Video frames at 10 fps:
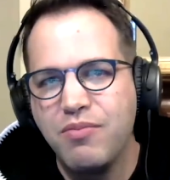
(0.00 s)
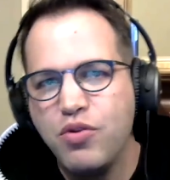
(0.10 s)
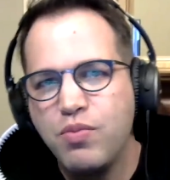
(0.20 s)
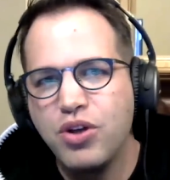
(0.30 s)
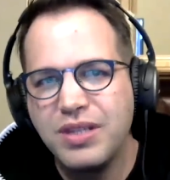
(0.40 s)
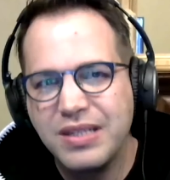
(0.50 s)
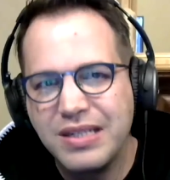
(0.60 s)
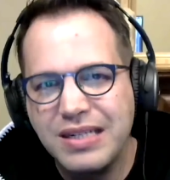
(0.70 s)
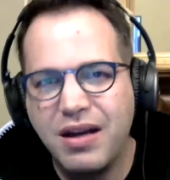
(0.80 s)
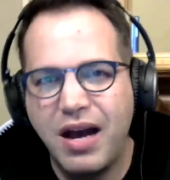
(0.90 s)
Moonbirds
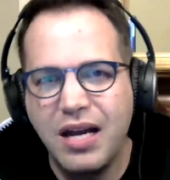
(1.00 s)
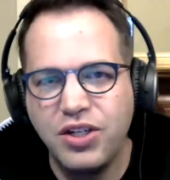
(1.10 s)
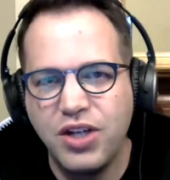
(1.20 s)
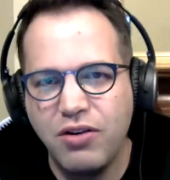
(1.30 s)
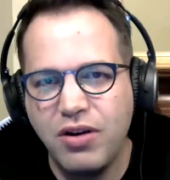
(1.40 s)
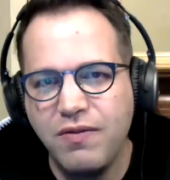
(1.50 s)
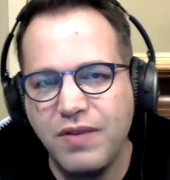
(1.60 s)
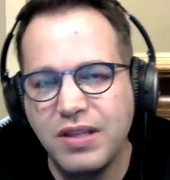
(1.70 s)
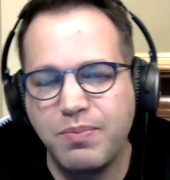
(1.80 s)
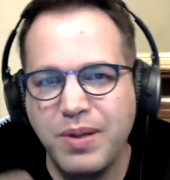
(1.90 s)
isn't entirely generative.
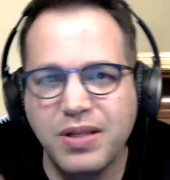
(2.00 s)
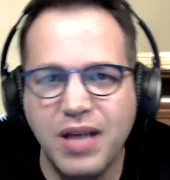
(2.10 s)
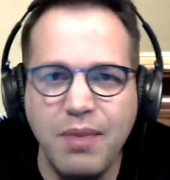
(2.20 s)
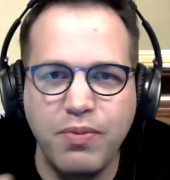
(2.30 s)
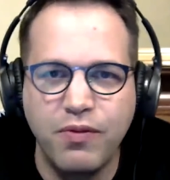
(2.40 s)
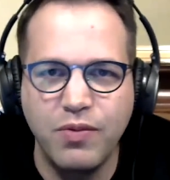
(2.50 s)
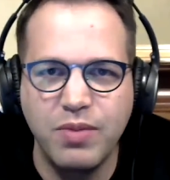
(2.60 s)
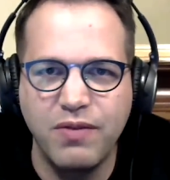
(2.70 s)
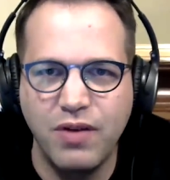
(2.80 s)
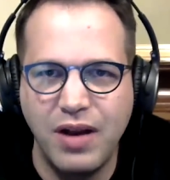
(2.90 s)
It's built up from
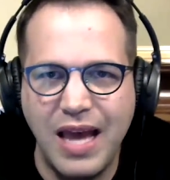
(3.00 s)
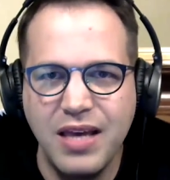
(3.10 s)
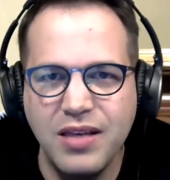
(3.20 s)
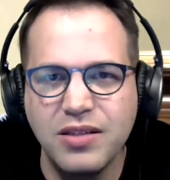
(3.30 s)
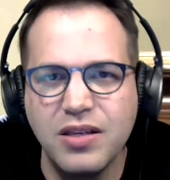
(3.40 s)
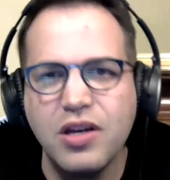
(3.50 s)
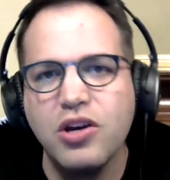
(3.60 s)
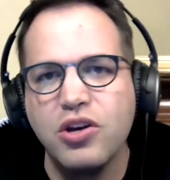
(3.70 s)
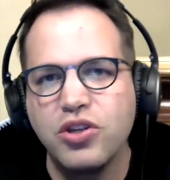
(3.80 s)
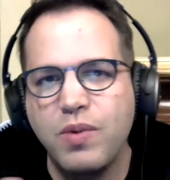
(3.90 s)
different layers.
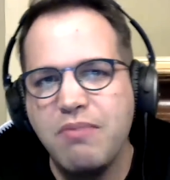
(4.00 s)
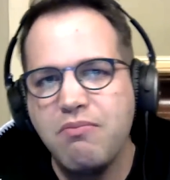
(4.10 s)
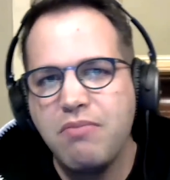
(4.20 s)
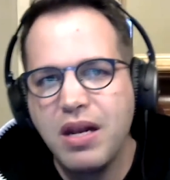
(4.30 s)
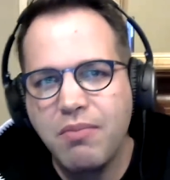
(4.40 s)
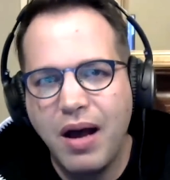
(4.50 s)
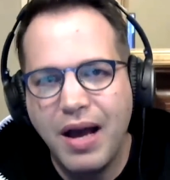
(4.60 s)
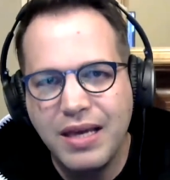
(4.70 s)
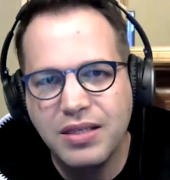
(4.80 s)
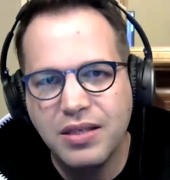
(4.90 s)
So we
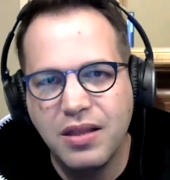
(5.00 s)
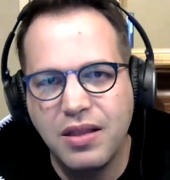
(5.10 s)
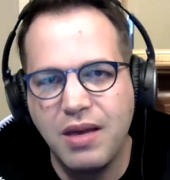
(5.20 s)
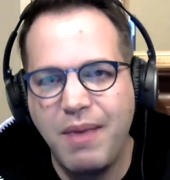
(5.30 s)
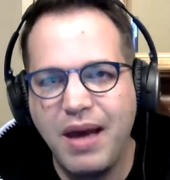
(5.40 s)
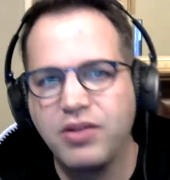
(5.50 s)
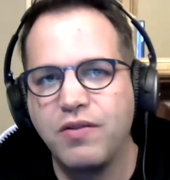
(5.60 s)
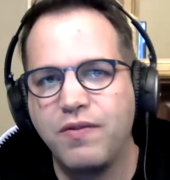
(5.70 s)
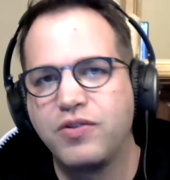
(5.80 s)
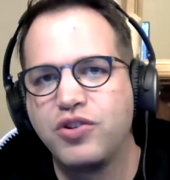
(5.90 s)
minimize the amount
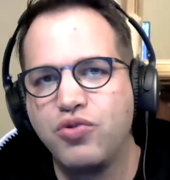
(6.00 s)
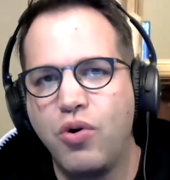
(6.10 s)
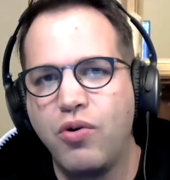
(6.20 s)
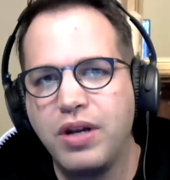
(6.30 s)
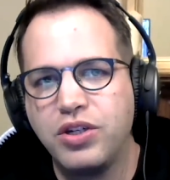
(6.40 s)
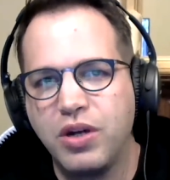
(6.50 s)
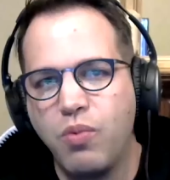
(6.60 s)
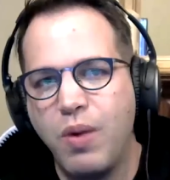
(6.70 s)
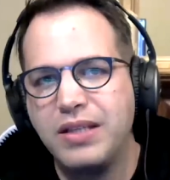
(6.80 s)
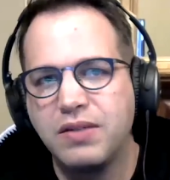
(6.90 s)
of storage and
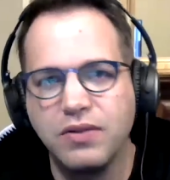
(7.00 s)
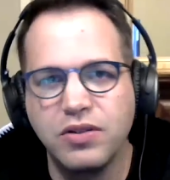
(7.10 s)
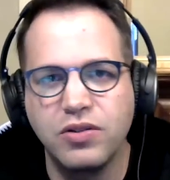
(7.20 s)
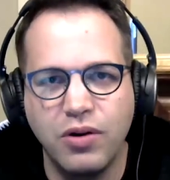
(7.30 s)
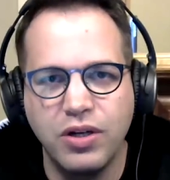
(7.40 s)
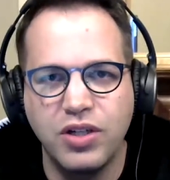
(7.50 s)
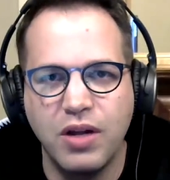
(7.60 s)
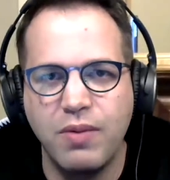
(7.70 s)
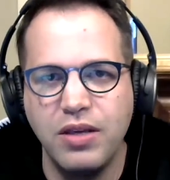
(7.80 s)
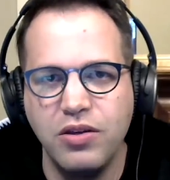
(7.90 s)
wasteful storage
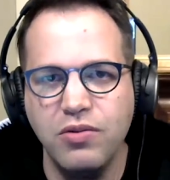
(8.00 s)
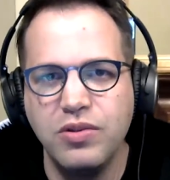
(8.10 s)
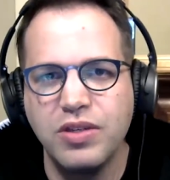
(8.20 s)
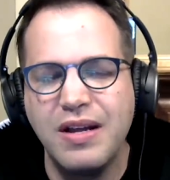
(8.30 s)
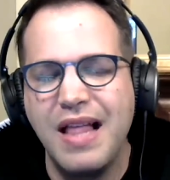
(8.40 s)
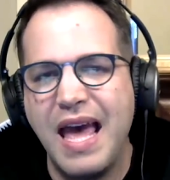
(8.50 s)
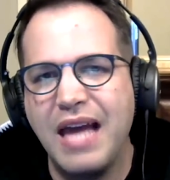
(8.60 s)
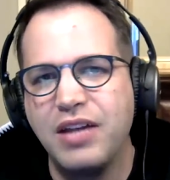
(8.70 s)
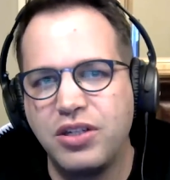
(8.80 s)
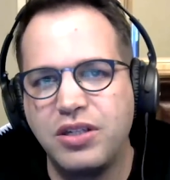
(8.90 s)
that we use
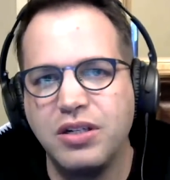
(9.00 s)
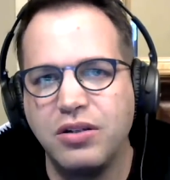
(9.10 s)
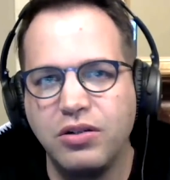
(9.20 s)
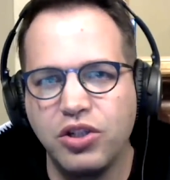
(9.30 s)
and still